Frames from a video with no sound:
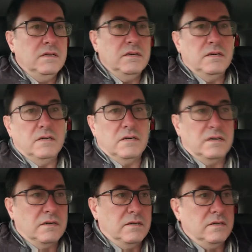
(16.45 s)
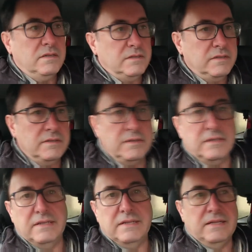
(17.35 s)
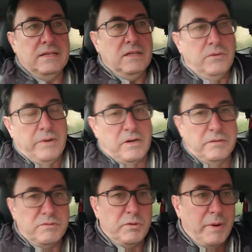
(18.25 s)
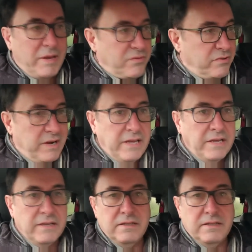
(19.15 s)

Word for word: Oh, welcome to week three.